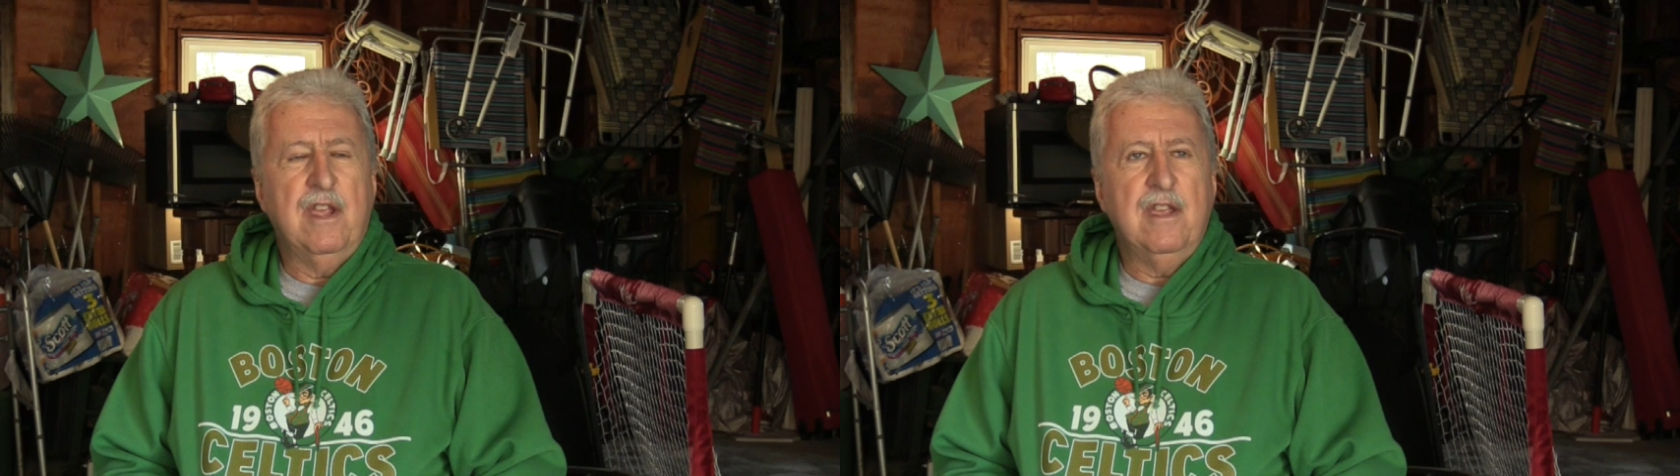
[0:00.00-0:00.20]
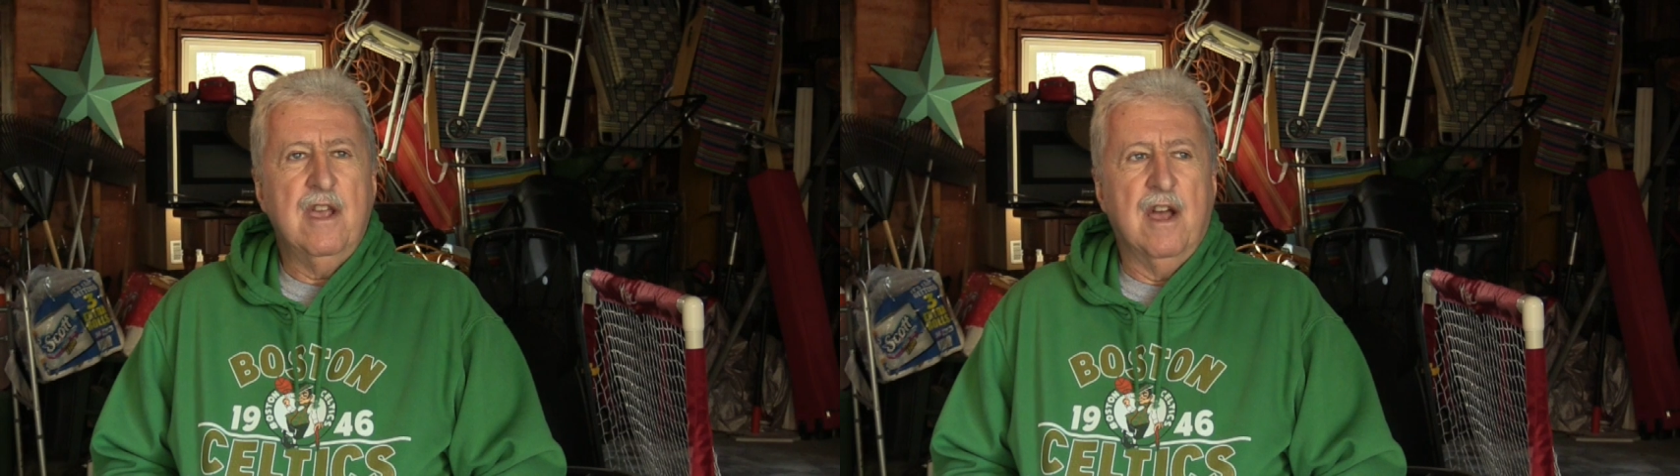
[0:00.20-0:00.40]

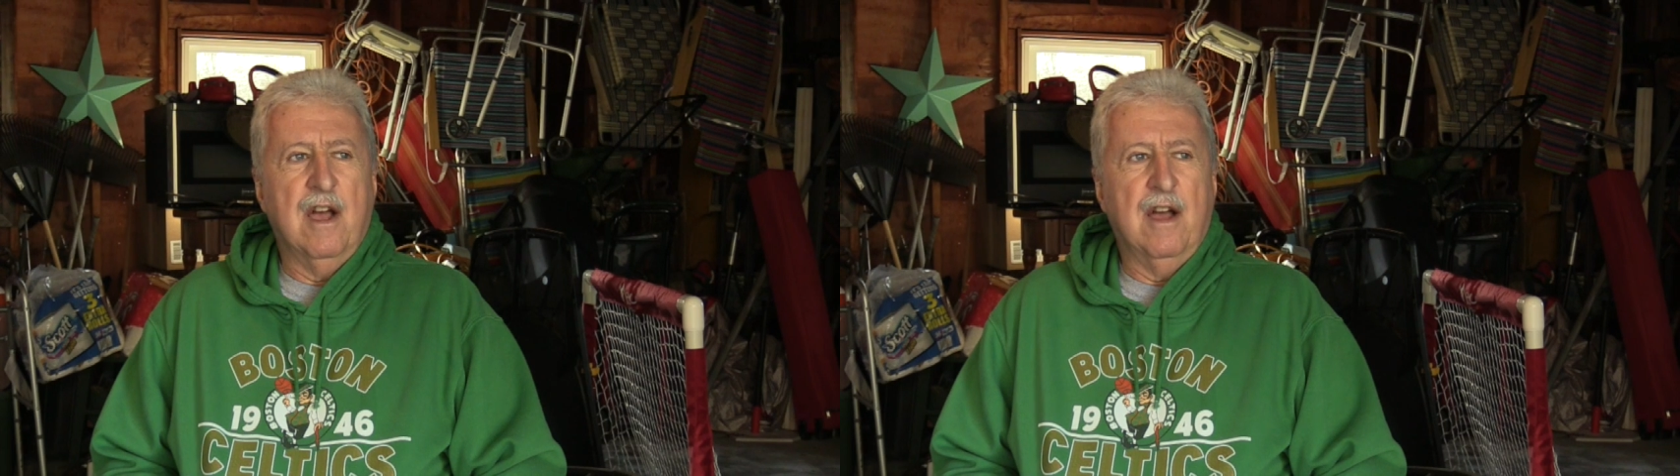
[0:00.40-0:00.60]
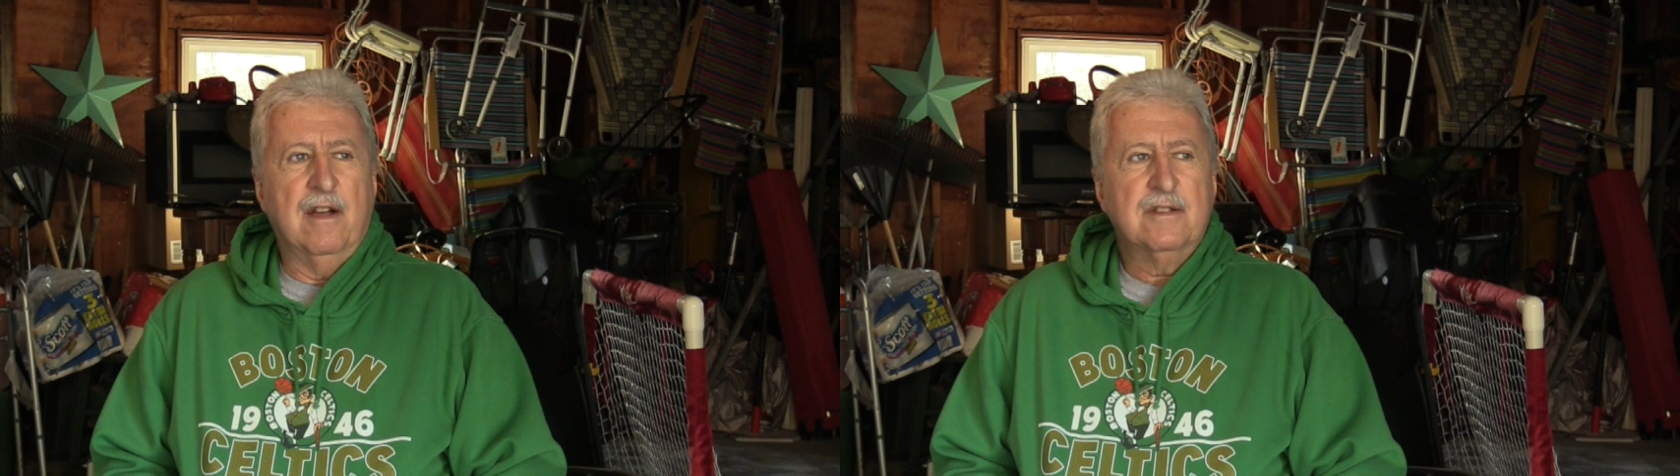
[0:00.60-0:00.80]
the
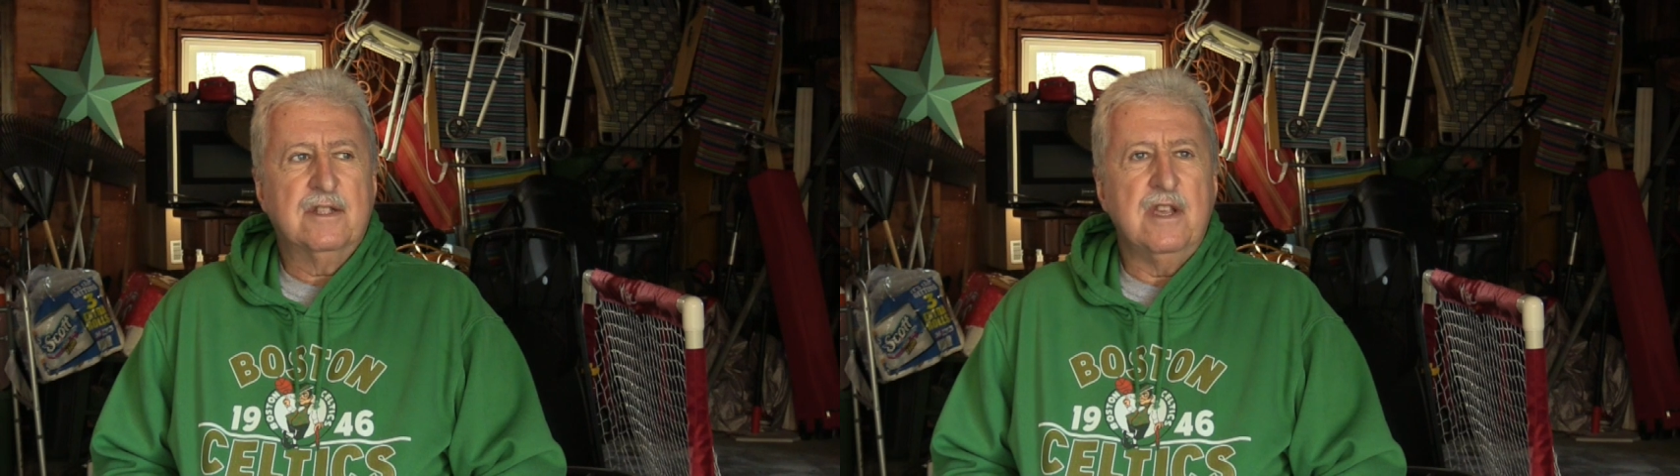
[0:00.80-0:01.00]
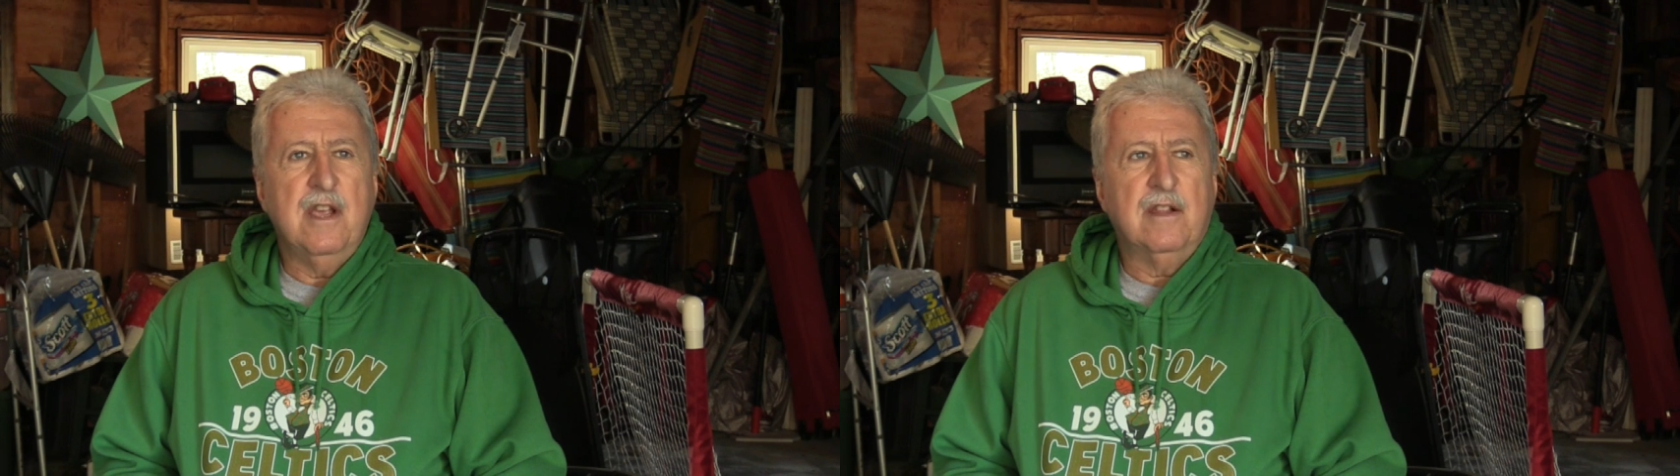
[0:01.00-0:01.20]

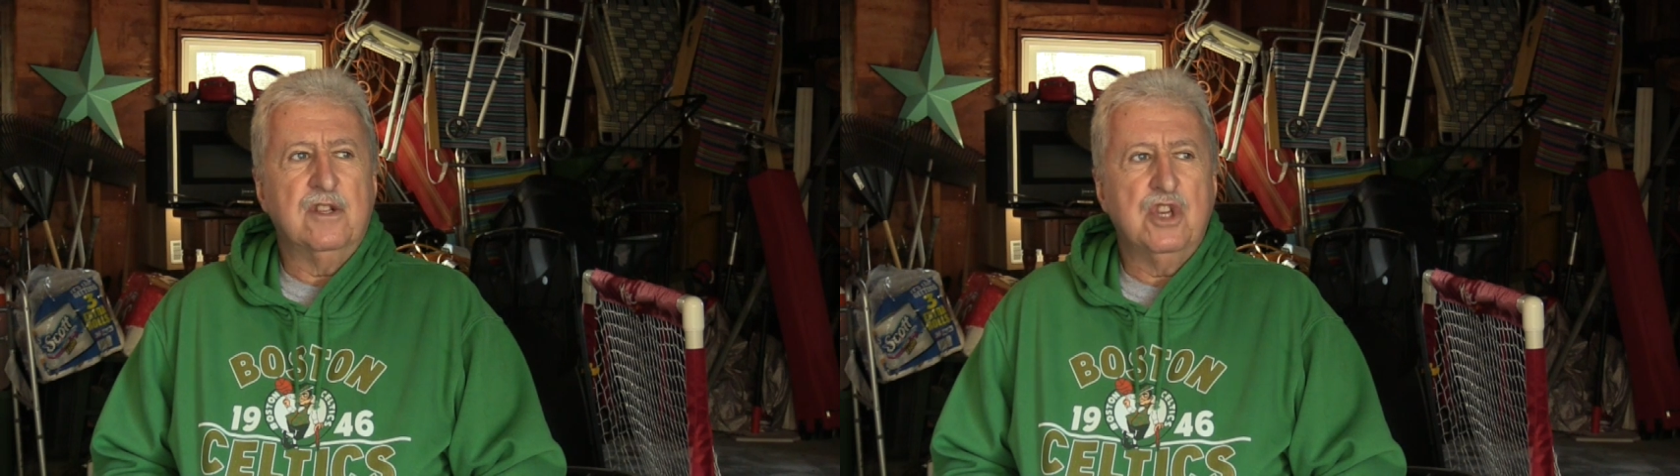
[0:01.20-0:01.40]
seeing the